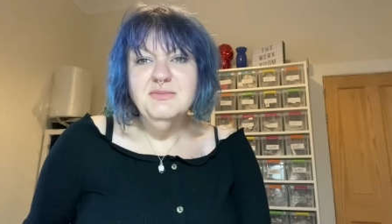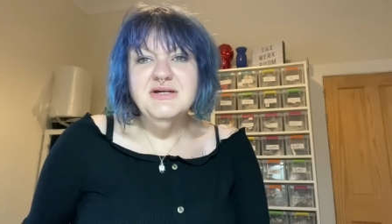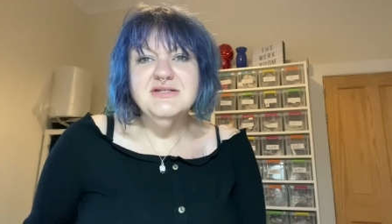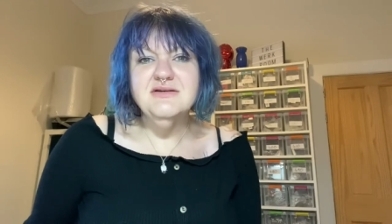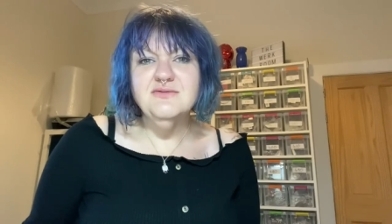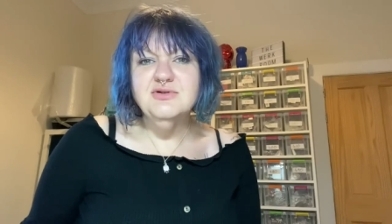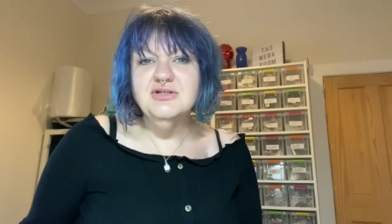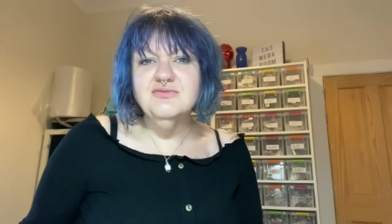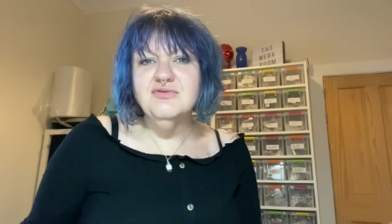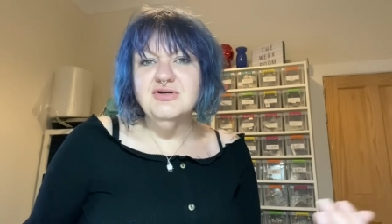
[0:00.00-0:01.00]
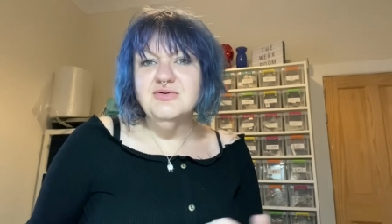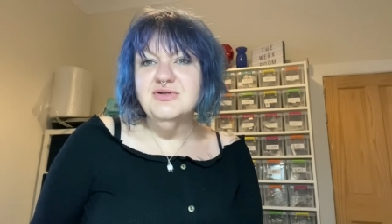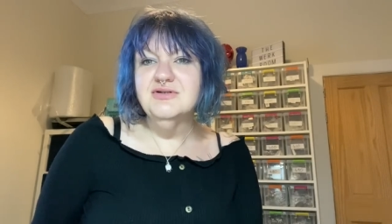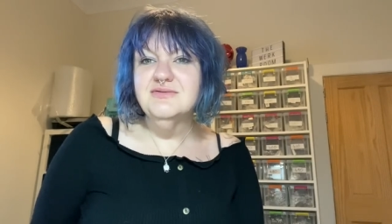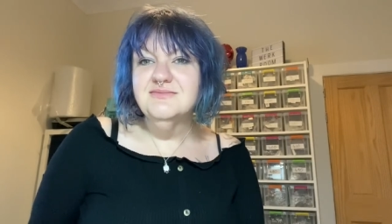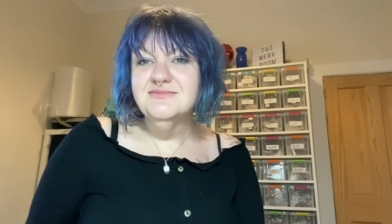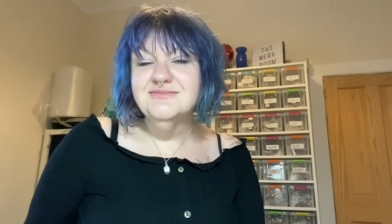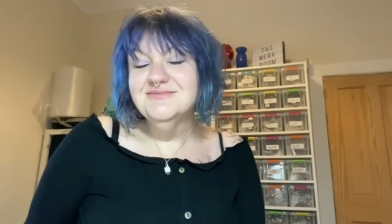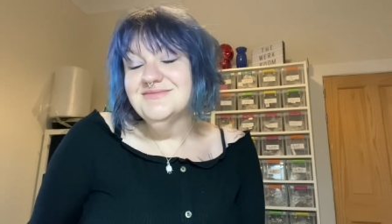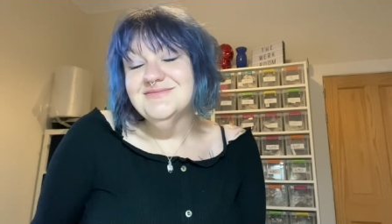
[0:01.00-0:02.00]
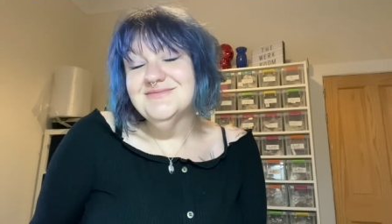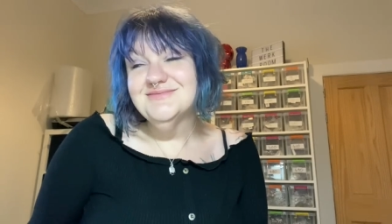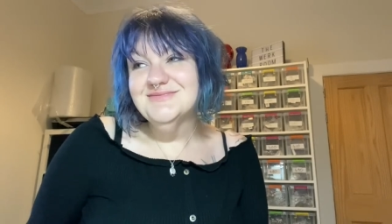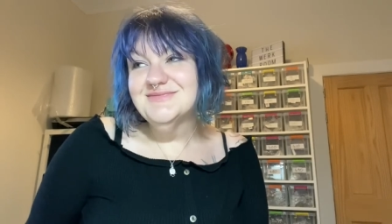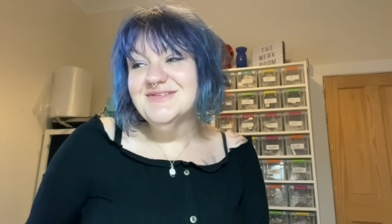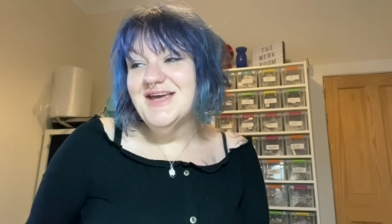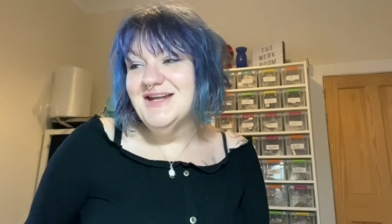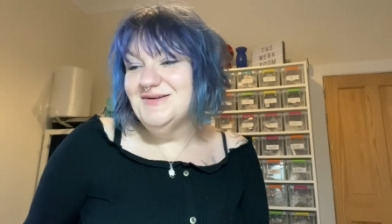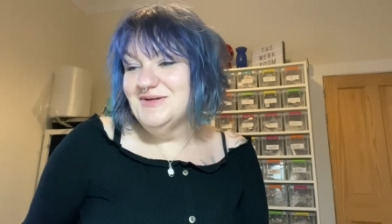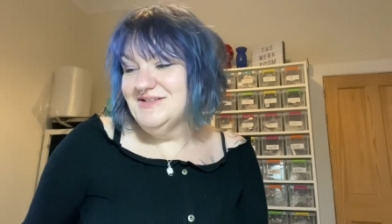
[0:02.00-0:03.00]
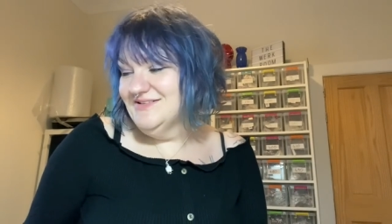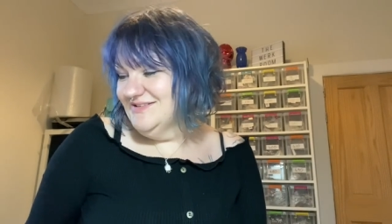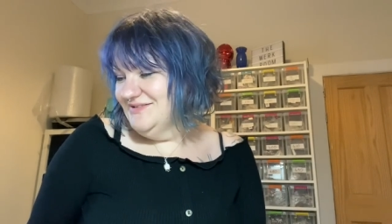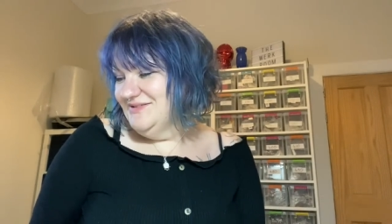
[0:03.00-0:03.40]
my stuff, which is rude. Anyways,